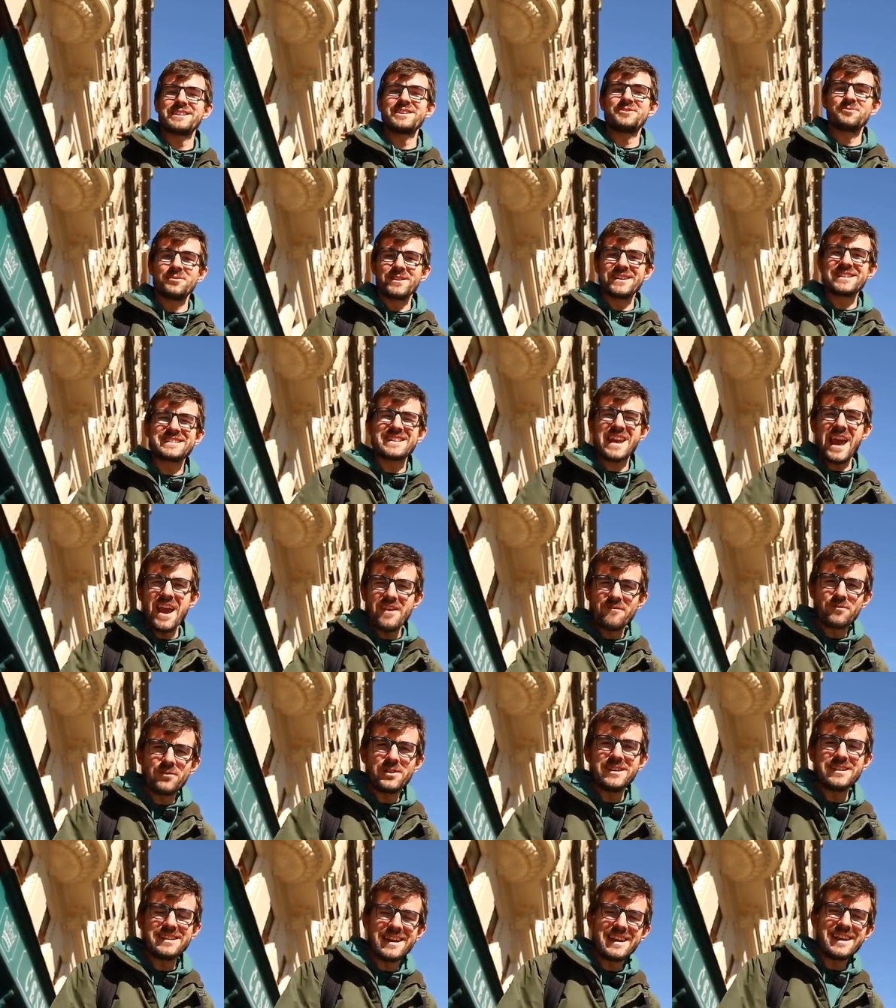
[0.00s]
It rings
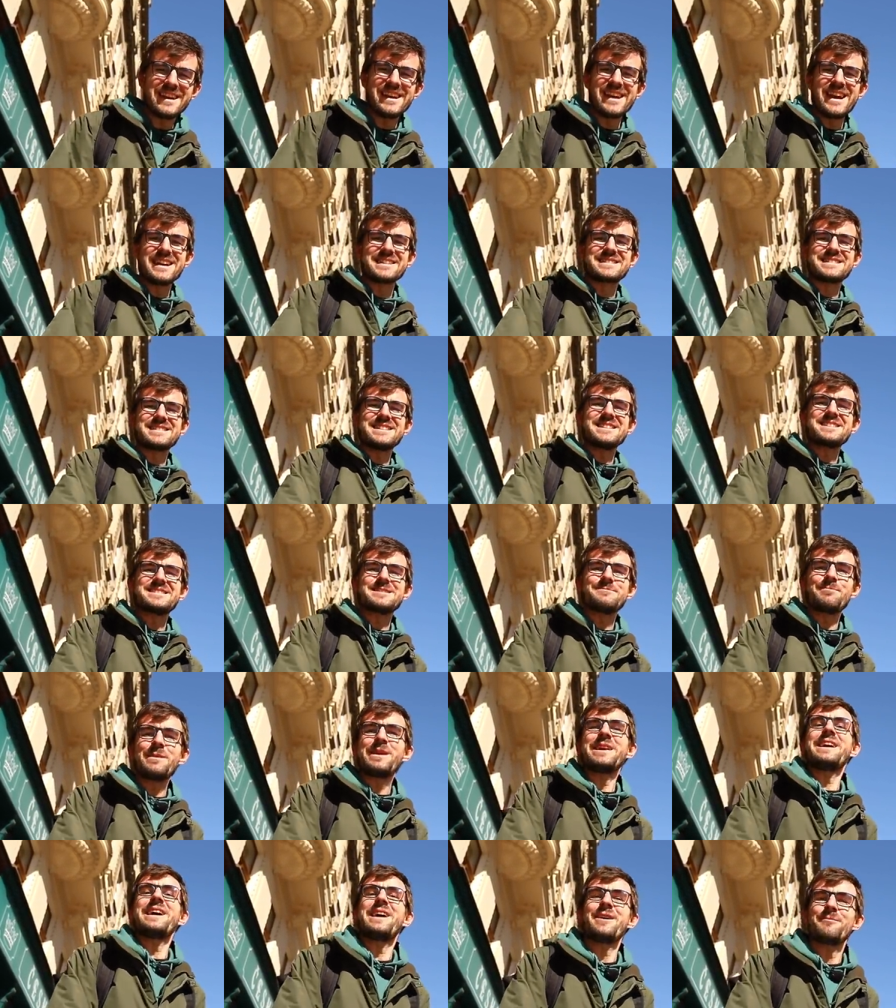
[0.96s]
every day at 6
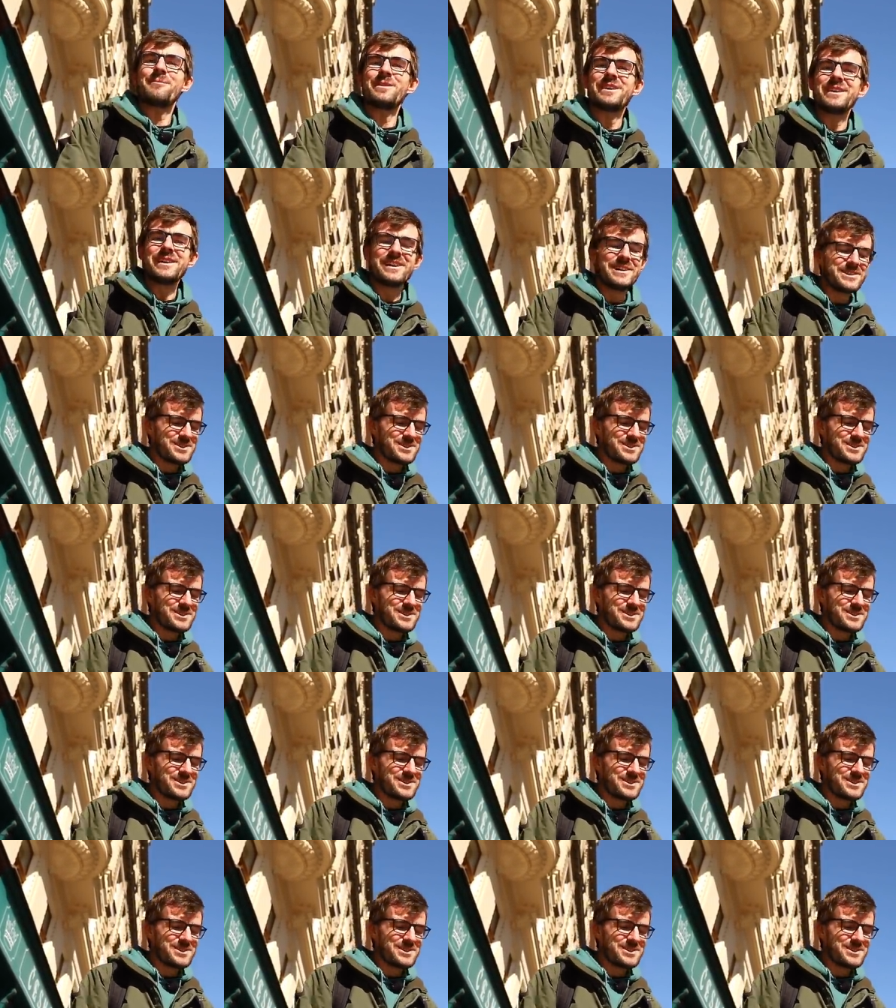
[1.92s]
p.m.,